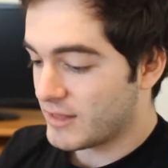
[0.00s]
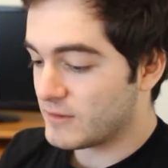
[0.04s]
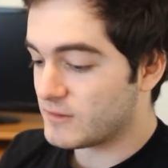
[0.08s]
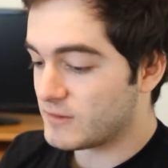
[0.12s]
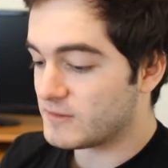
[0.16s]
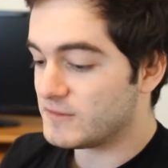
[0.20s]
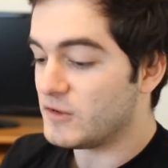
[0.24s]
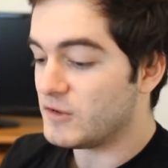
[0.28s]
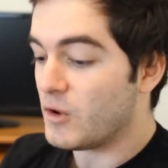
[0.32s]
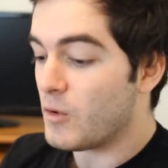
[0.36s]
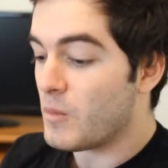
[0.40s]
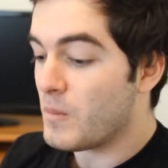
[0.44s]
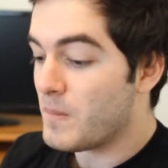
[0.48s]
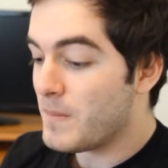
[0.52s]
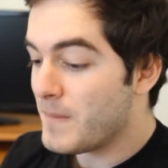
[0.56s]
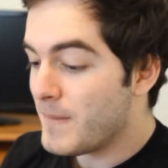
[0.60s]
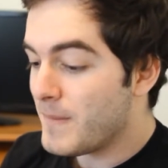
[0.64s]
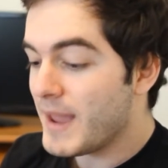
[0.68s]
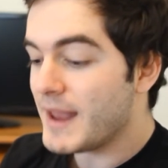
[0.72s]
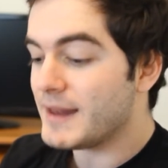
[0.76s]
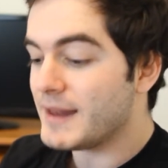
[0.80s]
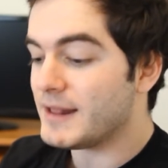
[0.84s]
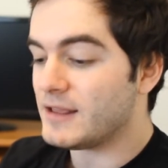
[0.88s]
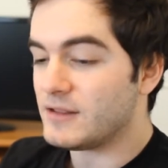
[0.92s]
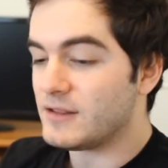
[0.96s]
There's so
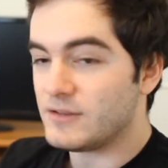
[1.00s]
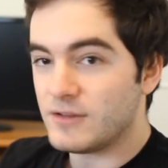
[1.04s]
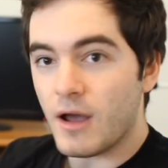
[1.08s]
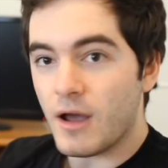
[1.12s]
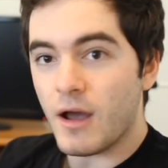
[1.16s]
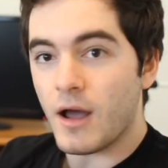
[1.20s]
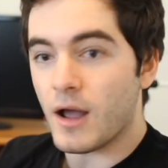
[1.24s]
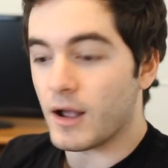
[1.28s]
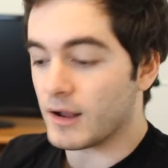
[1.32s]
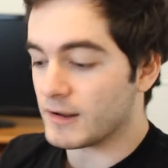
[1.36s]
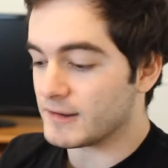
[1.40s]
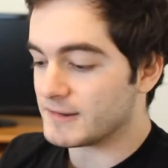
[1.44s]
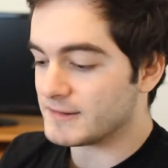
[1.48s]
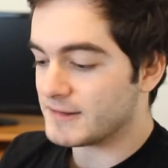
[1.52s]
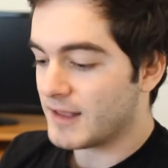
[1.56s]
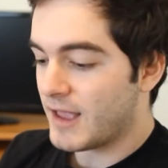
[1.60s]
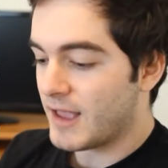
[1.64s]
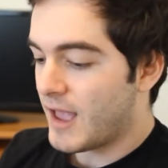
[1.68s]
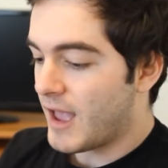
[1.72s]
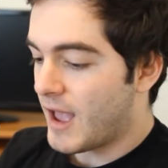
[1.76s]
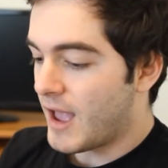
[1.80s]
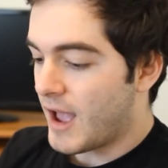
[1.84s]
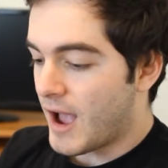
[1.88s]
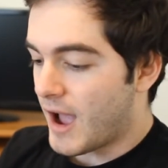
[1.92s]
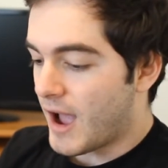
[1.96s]
many dogs.
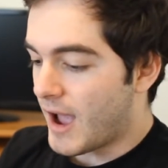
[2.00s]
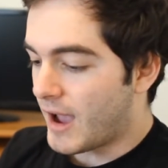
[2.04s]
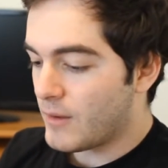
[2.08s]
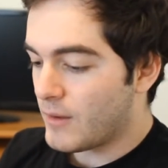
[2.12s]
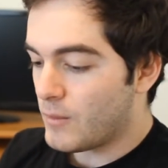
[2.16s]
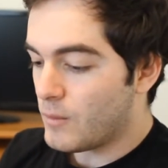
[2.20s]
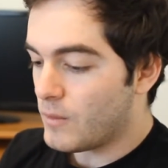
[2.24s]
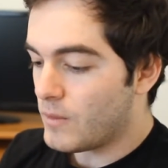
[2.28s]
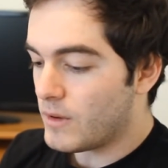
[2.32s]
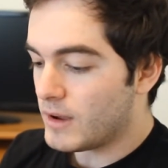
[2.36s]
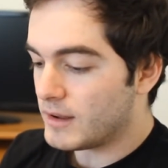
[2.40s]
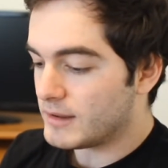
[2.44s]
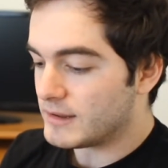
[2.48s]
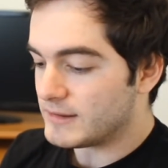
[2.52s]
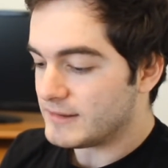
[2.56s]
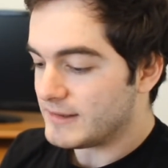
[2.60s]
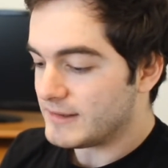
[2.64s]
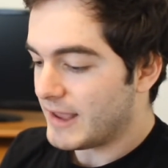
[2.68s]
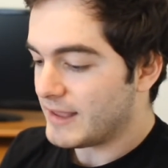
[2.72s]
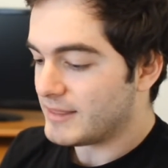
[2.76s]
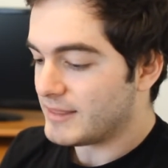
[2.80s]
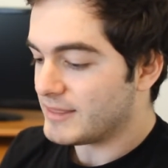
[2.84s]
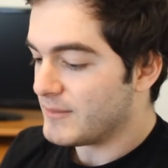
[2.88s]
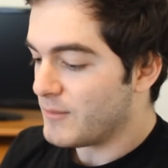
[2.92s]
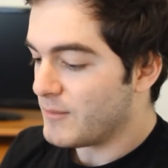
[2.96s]
I want to
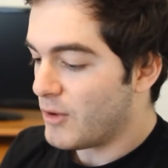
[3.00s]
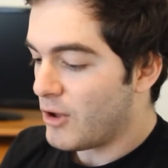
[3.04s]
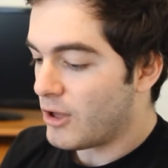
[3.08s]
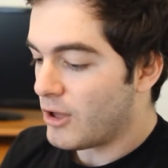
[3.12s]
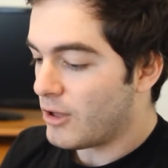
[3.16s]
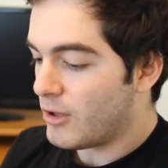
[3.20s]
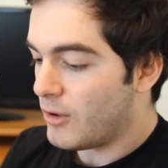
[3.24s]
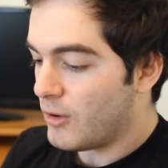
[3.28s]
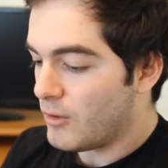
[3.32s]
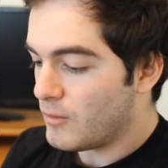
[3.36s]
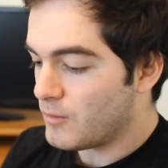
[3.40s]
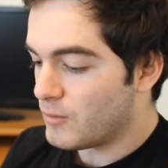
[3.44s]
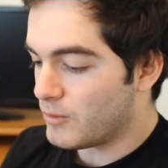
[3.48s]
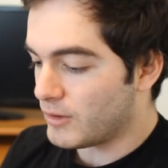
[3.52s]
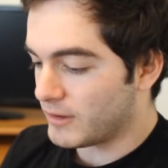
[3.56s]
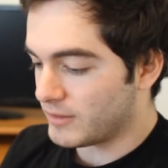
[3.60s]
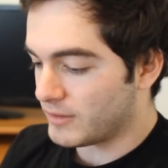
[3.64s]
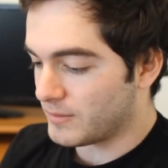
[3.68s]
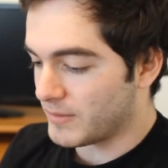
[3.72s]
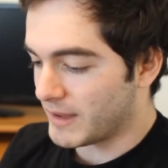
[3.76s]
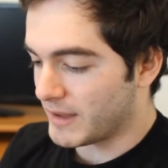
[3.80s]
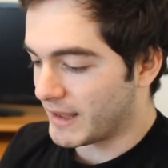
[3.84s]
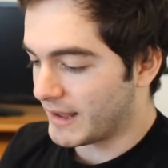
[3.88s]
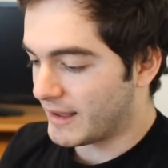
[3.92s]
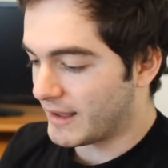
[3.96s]
take them all home
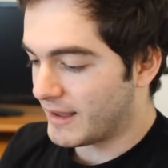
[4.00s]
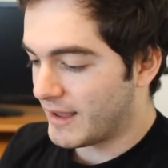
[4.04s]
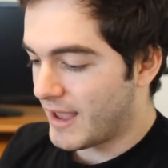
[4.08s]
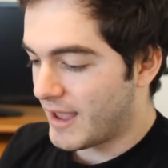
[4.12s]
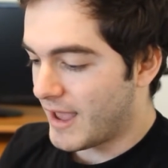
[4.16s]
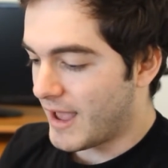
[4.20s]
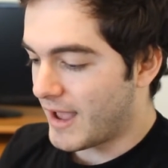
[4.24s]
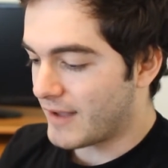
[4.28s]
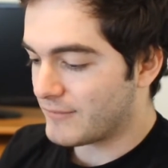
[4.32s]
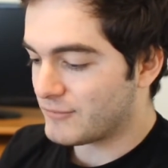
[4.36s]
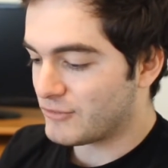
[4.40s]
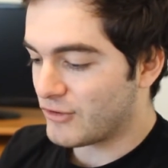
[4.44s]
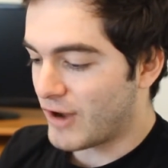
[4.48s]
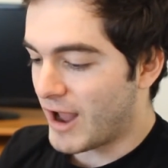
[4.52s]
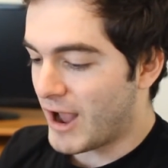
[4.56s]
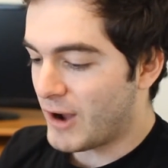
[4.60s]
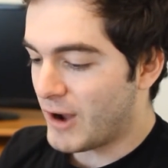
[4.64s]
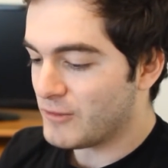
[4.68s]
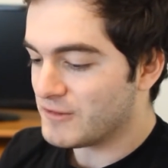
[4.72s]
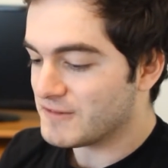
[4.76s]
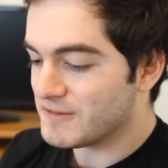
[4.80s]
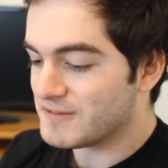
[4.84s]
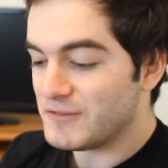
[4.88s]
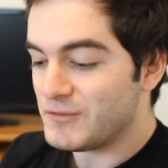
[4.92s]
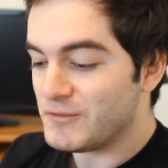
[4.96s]
with me. After
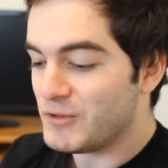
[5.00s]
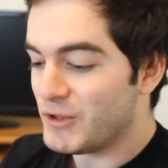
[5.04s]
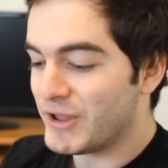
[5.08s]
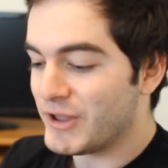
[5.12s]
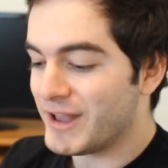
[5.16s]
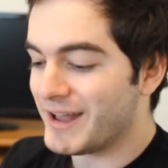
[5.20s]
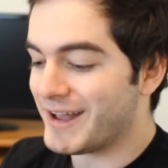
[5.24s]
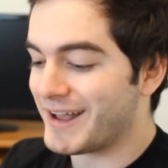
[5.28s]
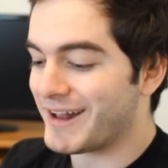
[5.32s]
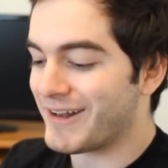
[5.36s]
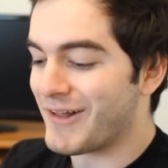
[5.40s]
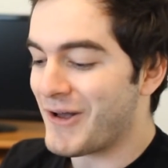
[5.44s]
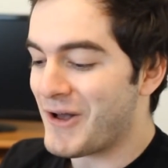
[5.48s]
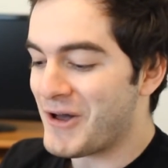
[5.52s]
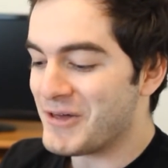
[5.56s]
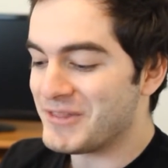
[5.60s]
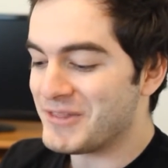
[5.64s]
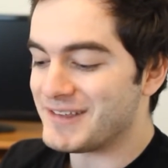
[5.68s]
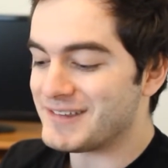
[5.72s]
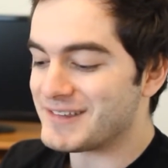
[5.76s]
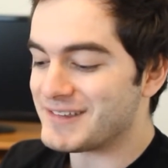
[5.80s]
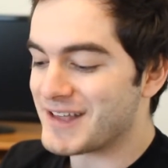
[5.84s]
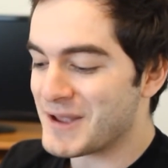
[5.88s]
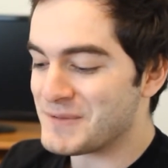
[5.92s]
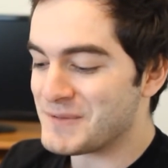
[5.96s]
hours of looking at all
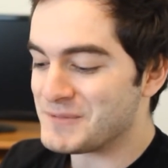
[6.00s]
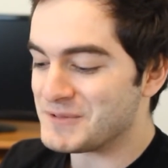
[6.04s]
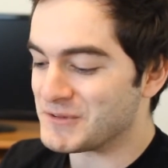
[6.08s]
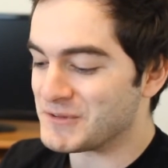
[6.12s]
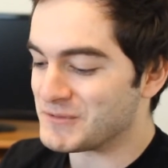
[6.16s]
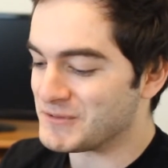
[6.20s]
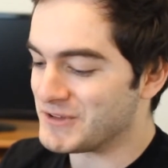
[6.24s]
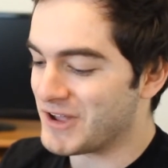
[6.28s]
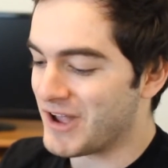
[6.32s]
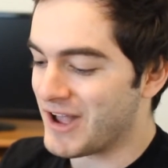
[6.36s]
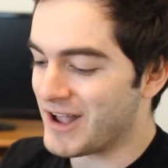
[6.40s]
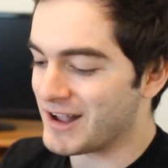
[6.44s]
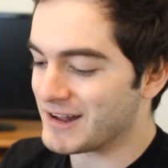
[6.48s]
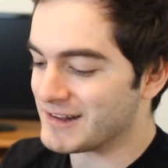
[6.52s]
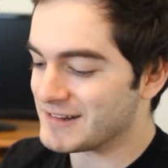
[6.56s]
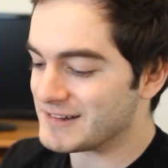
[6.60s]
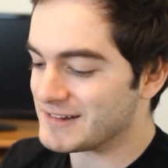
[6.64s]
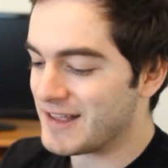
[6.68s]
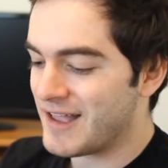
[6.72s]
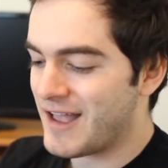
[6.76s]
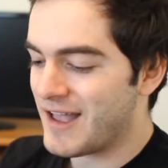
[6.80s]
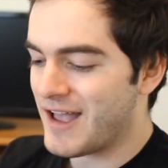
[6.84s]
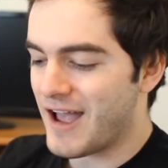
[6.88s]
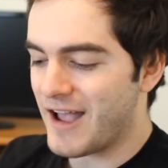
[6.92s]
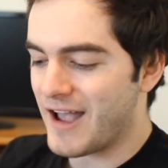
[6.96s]
the types of
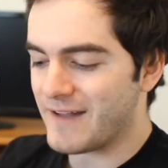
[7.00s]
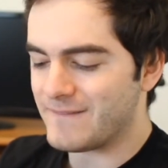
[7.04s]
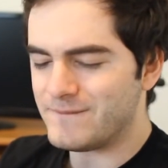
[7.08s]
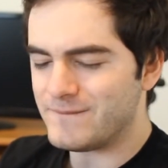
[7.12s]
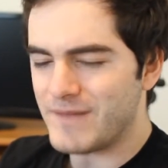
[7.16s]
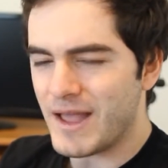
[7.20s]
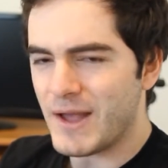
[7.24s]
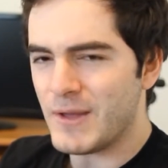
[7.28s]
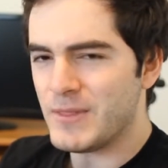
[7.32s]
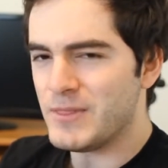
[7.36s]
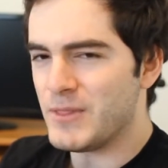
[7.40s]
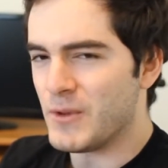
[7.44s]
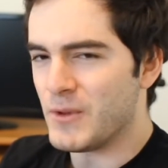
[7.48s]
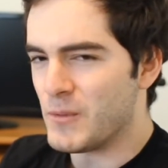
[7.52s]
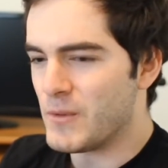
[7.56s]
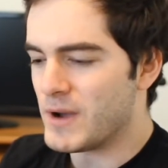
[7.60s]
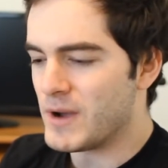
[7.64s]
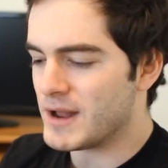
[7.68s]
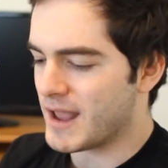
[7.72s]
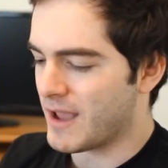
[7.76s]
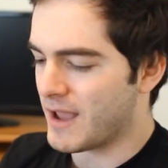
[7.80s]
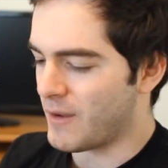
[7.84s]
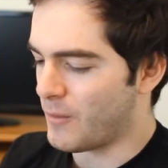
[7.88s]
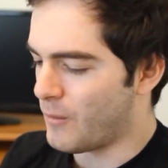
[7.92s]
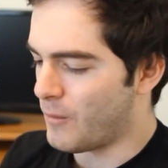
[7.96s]
dogs, I found the
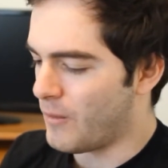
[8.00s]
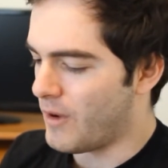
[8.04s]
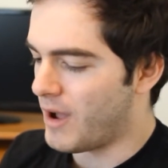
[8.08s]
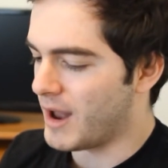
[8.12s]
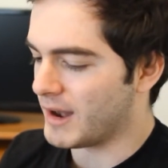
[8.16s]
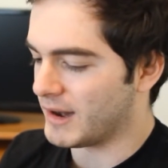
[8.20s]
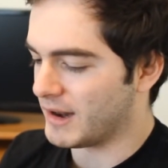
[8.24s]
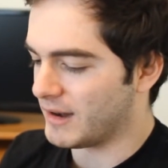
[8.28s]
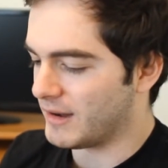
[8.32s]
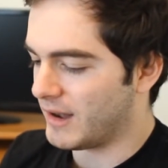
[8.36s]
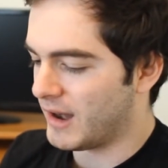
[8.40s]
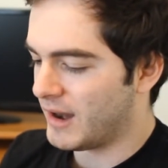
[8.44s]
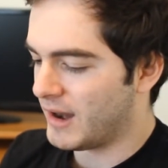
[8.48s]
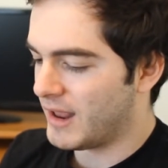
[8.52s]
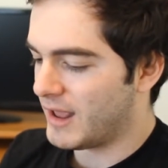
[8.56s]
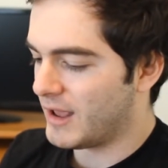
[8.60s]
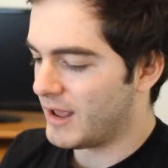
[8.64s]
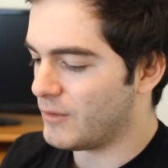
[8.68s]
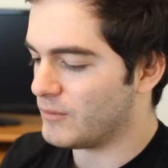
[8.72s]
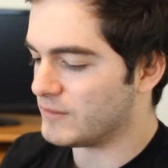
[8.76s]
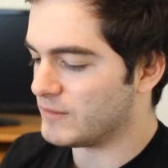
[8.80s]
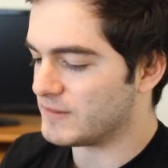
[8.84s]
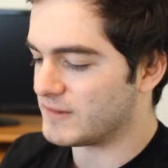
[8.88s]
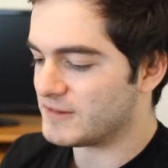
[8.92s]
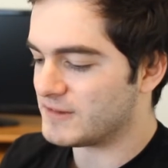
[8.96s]
one I wanted.
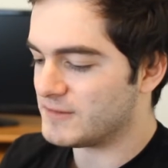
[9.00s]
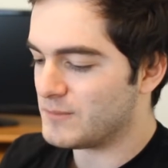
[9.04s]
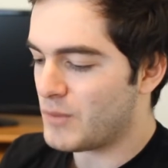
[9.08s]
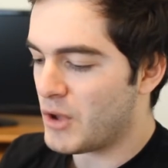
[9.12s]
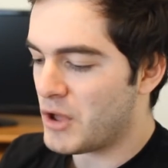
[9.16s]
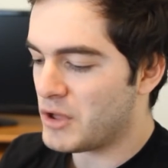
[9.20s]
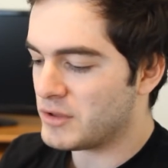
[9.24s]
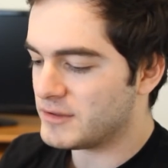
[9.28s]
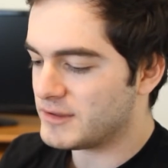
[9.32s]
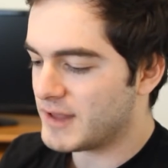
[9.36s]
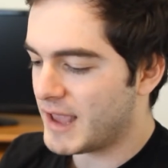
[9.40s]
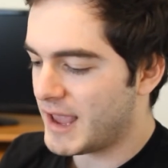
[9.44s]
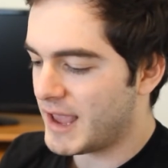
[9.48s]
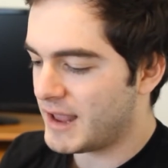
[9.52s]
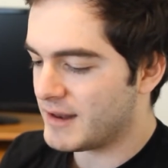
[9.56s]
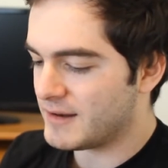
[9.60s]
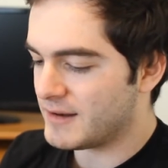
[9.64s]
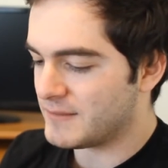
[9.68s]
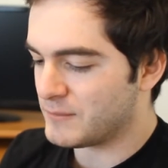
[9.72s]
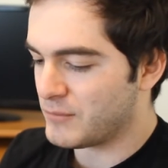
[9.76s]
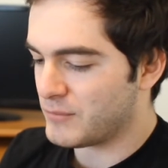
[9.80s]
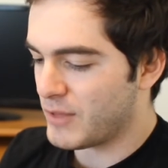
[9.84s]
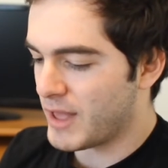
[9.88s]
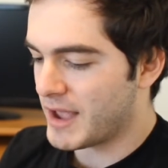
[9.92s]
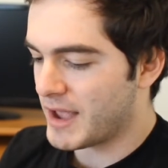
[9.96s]
It was a small tan
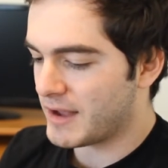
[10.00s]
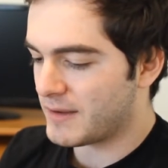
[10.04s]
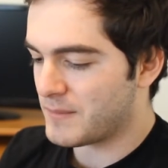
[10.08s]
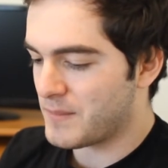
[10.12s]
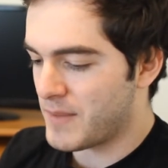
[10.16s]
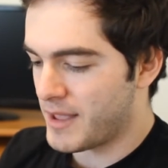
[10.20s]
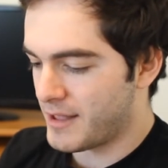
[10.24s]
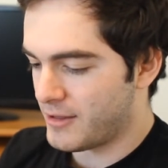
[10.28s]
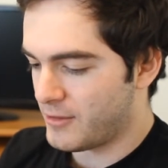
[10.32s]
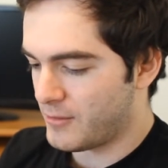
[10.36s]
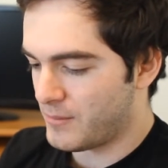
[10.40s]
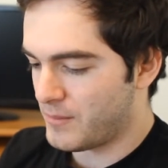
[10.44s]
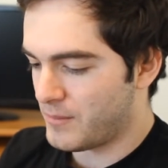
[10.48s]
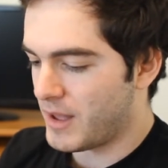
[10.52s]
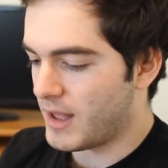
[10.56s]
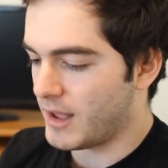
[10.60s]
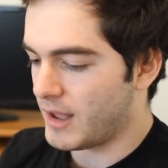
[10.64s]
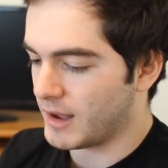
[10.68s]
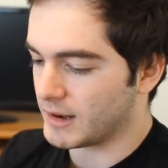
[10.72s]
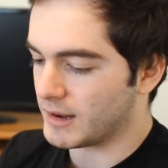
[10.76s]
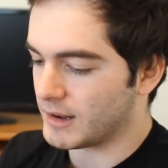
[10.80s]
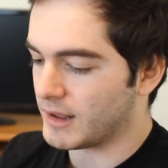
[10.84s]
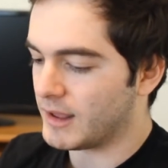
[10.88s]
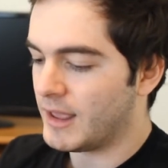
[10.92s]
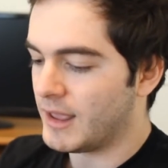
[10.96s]
and black male
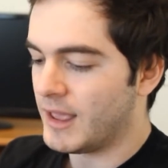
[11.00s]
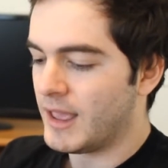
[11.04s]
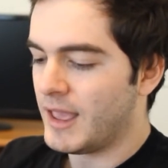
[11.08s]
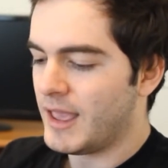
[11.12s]
pug.